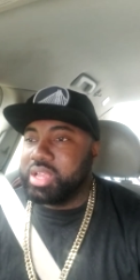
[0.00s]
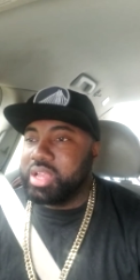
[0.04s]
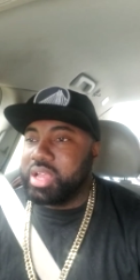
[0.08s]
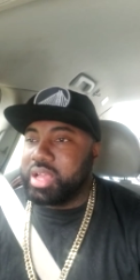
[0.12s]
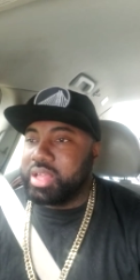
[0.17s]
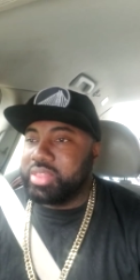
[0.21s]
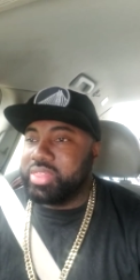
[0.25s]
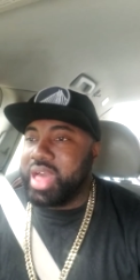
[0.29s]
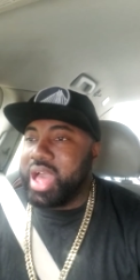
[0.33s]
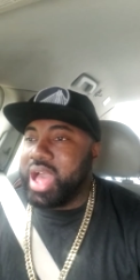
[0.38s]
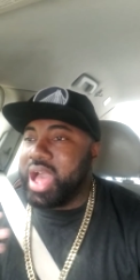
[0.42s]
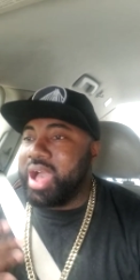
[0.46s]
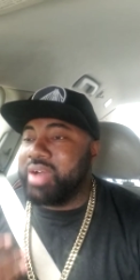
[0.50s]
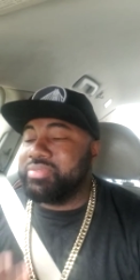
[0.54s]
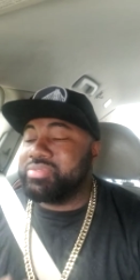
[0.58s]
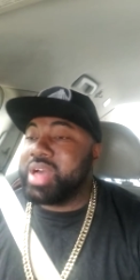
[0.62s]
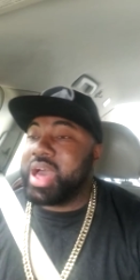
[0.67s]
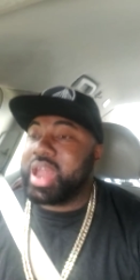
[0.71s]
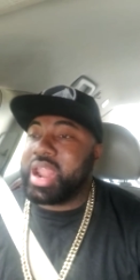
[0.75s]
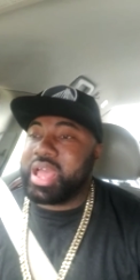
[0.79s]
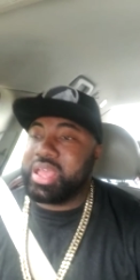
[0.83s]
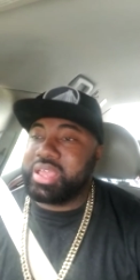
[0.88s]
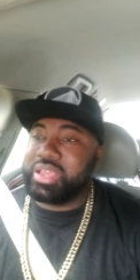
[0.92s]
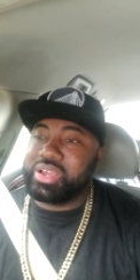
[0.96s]
Now, I'm
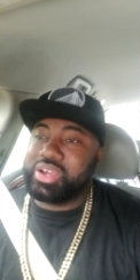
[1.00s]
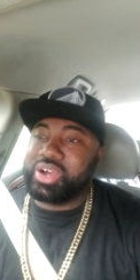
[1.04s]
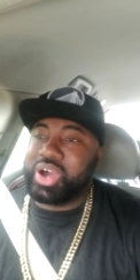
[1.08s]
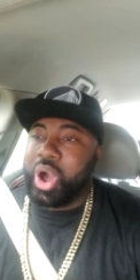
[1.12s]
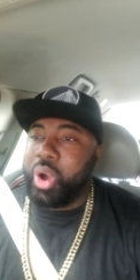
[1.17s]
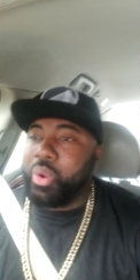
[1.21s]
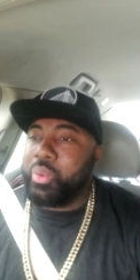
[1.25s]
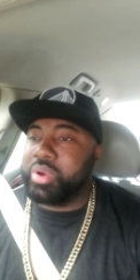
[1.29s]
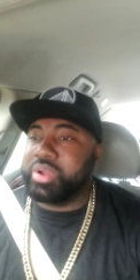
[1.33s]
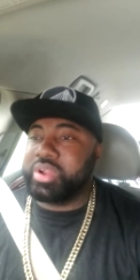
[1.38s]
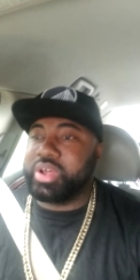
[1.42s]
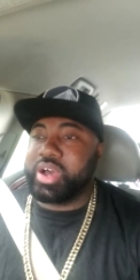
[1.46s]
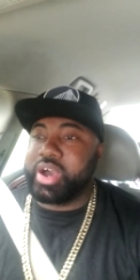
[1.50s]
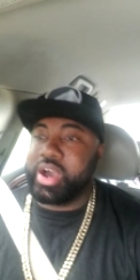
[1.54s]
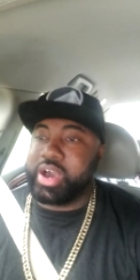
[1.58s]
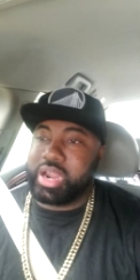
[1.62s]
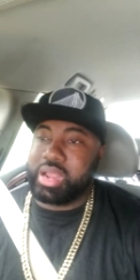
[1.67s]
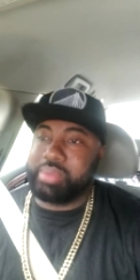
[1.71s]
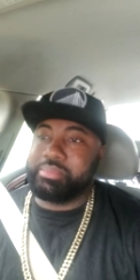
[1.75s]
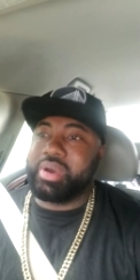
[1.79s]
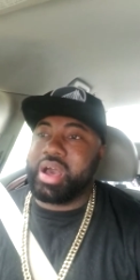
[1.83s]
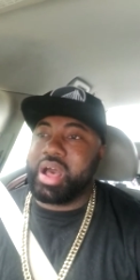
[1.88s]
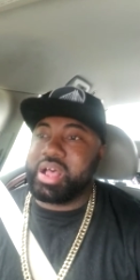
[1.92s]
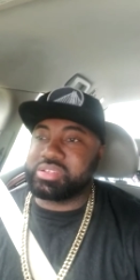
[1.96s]
not out here hoeing
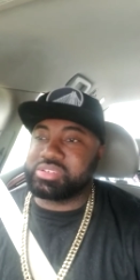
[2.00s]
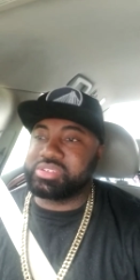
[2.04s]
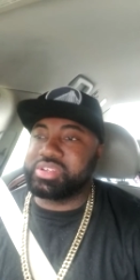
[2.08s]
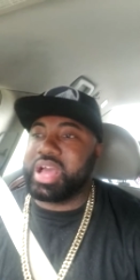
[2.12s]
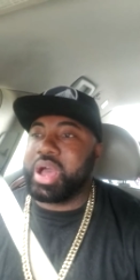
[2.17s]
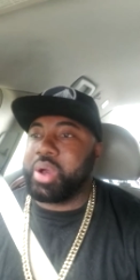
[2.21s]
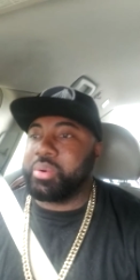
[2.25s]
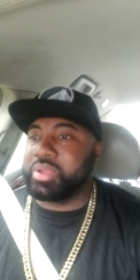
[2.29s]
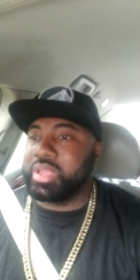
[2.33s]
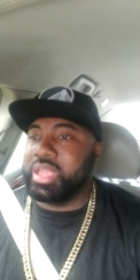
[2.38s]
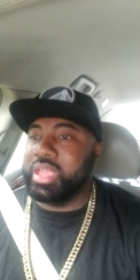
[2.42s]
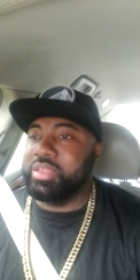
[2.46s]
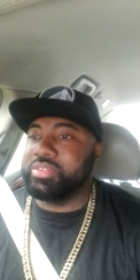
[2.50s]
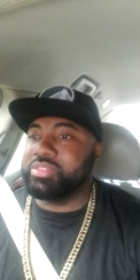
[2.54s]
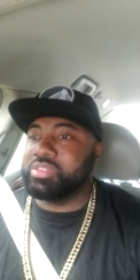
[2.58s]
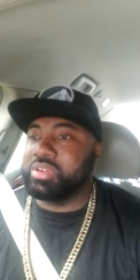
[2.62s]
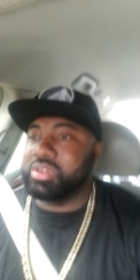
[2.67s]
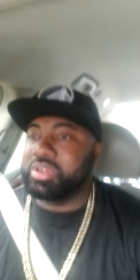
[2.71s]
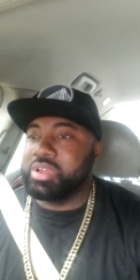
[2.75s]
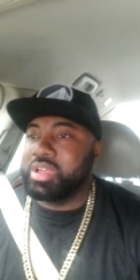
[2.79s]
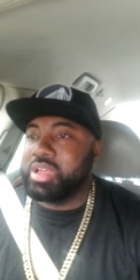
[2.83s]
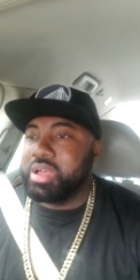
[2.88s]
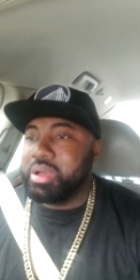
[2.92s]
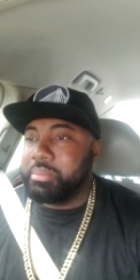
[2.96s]
100 miles an hour either,
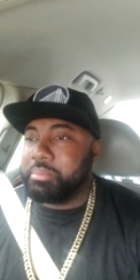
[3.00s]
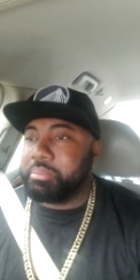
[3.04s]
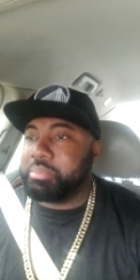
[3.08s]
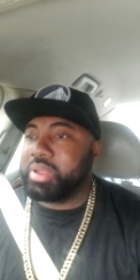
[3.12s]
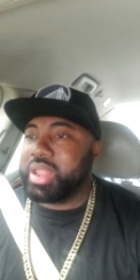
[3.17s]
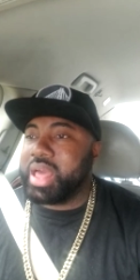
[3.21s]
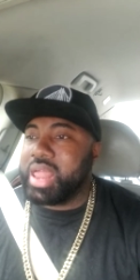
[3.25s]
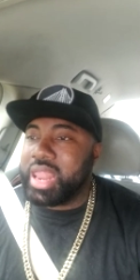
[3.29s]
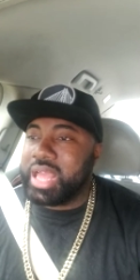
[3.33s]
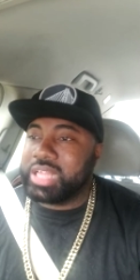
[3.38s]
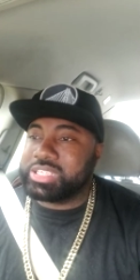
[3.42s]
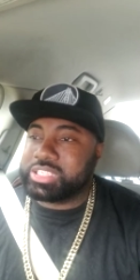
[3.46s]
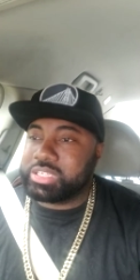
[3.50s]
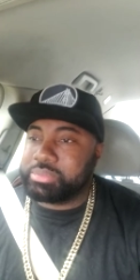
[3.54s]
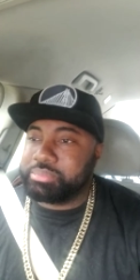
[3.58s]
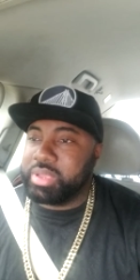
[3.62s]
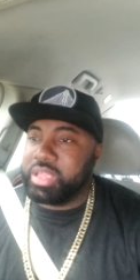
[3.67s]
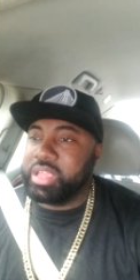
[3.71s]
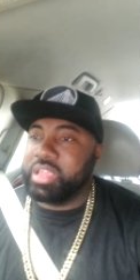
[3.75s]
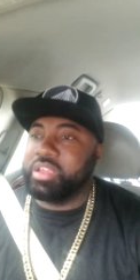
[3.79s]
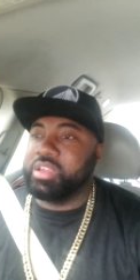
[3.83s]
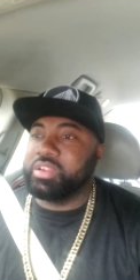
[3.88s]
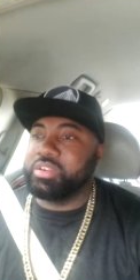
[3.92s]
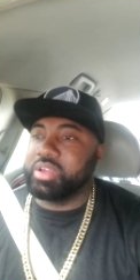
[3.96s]
but I like to
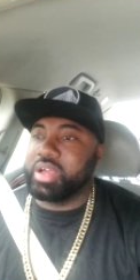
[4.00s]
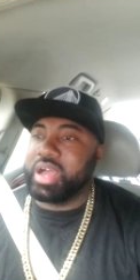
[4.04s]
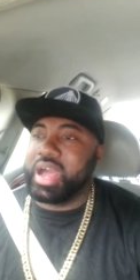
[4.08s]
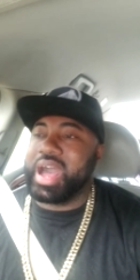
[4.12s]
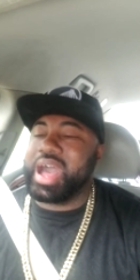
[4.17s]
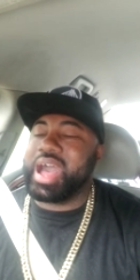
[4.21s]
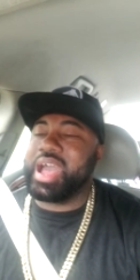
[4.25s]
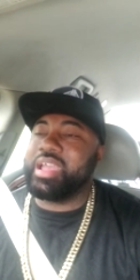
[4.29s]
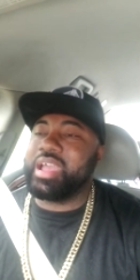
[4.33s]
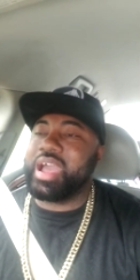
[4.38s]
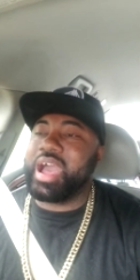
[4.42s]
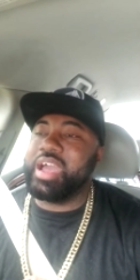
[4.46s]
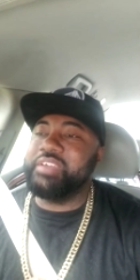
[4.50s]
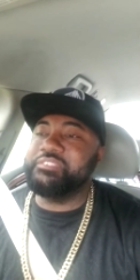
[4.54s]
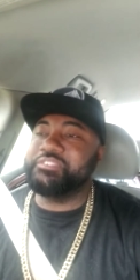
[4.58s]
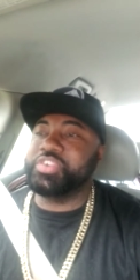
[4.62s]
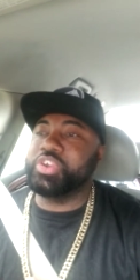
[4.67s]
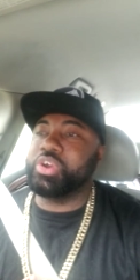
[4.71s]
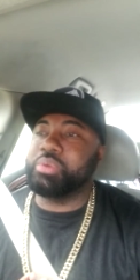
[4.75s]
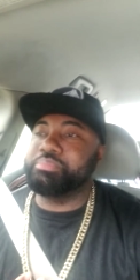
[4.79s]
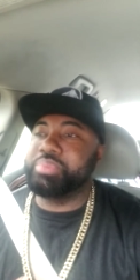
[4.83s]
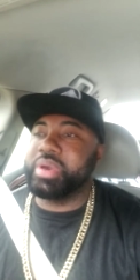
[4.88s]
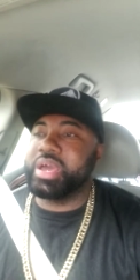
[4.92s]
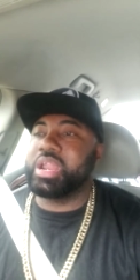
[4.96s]
be, I, I
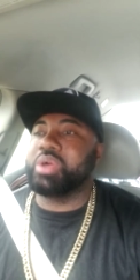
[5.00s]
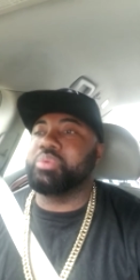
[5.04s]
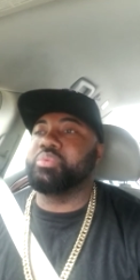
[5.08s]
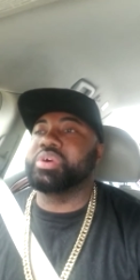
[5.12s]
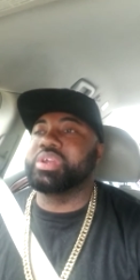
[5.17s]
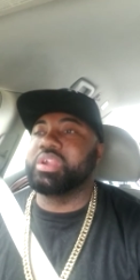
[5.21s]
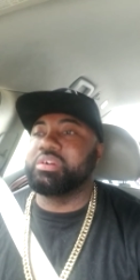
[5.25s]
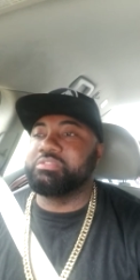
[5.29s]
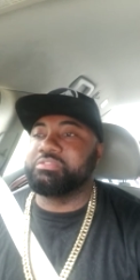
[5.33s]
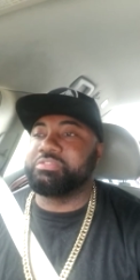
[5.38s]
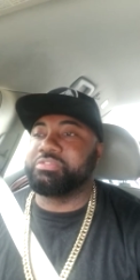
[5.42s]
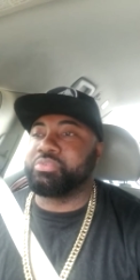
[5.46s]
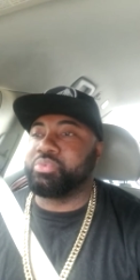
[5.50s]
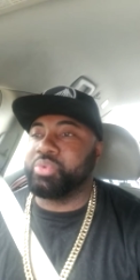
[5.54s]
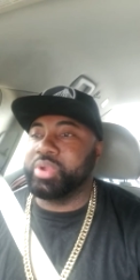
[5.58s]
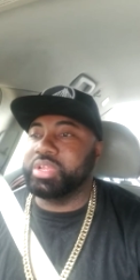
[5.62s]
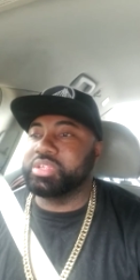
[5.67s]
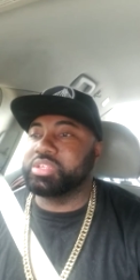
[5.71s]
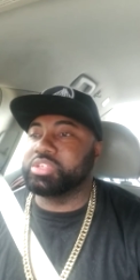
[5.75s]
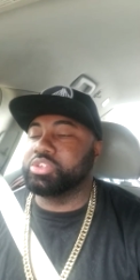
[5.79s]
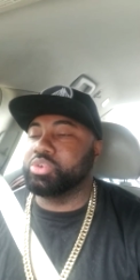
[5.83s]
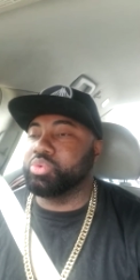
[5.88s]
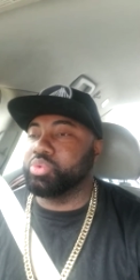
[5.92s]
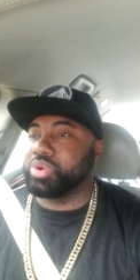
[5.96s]
feel better when I'm free
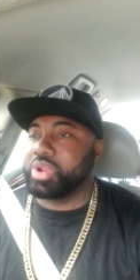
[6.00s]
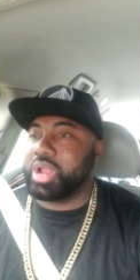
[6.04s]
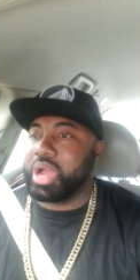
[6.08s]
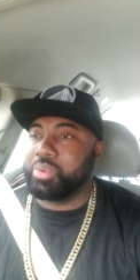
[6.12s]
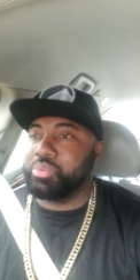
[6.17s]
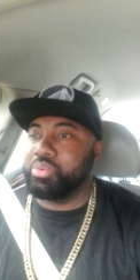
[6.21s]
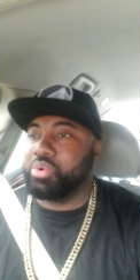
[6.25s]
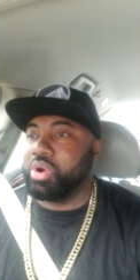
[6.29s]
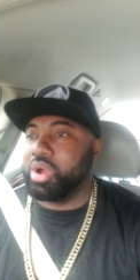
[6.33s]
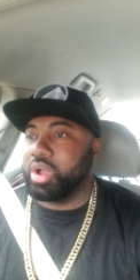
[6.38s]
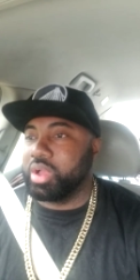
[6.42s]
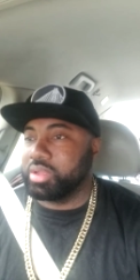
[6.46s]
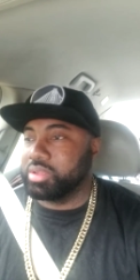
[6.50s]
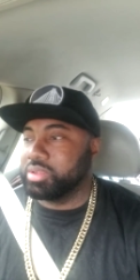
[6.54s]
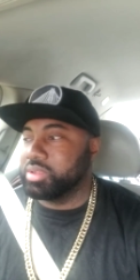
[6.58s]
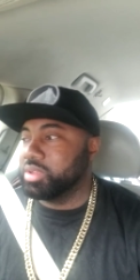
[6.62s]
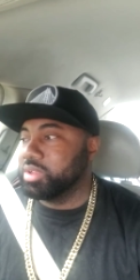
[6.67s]
to do what I want.